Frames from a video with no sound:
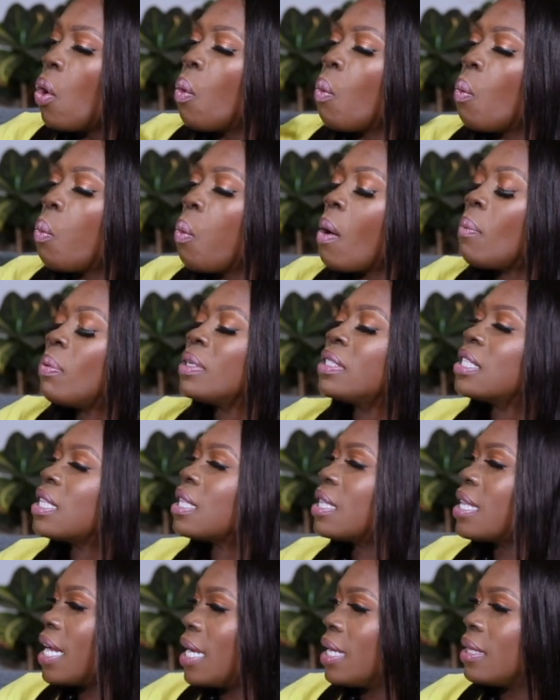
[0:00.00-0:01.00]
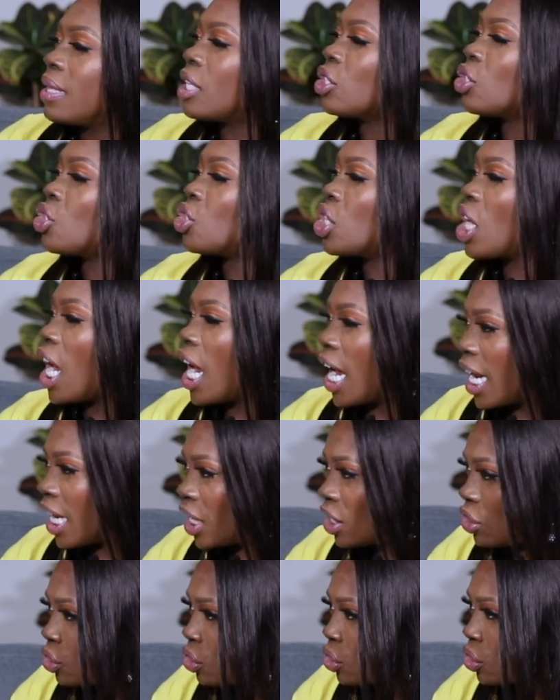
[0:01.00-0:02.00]
What was the thing that
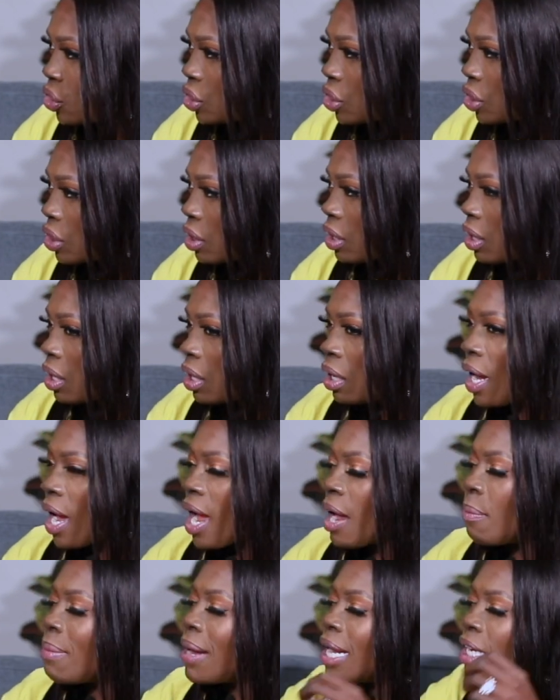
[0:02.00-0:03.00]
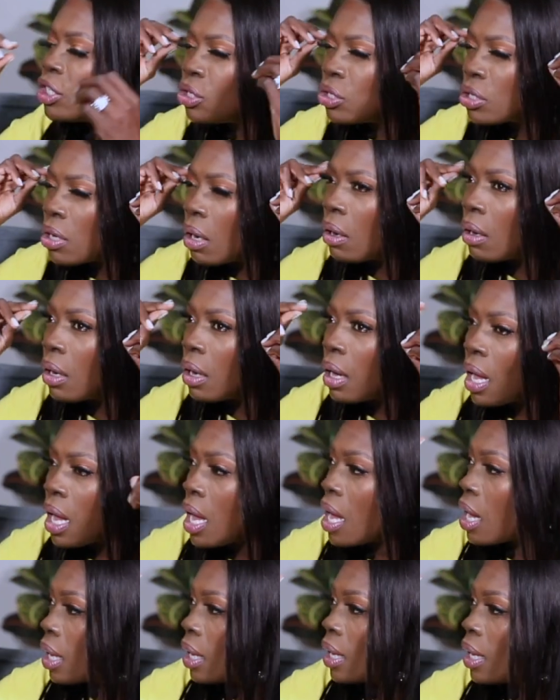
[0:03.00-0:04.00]
changed and made you go,
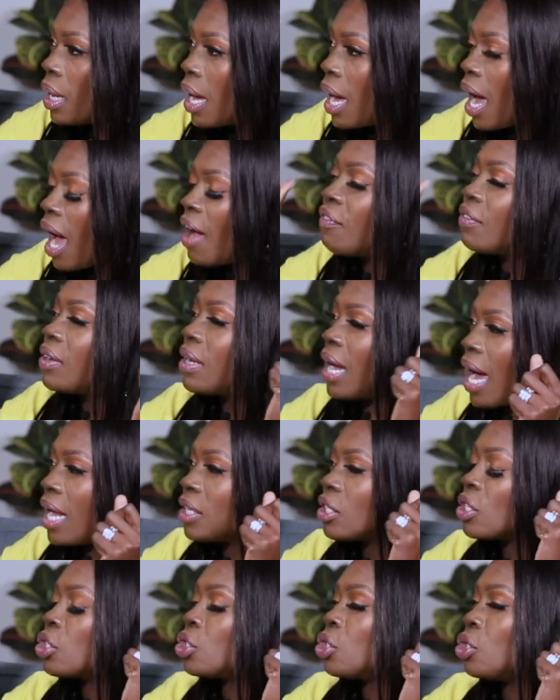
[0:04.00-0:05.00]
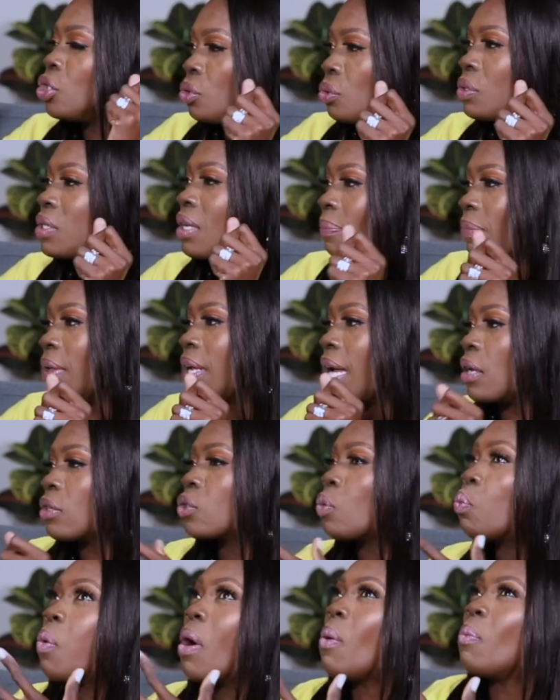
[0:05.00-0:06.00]
I've got to do something
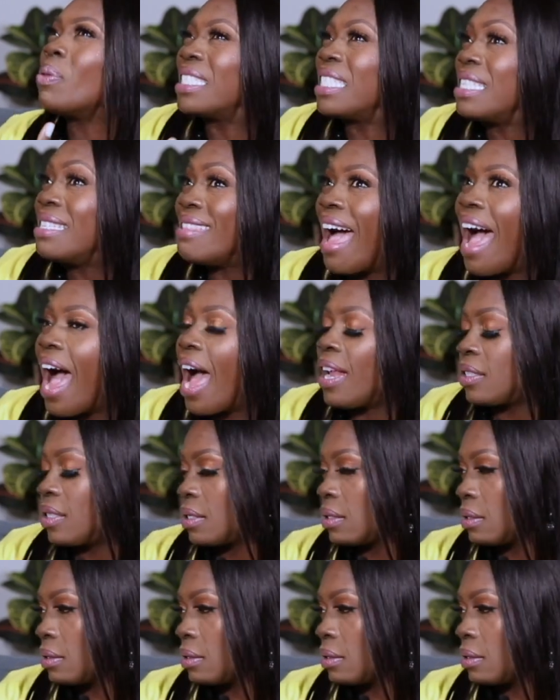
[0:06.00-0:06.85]
else? What was that?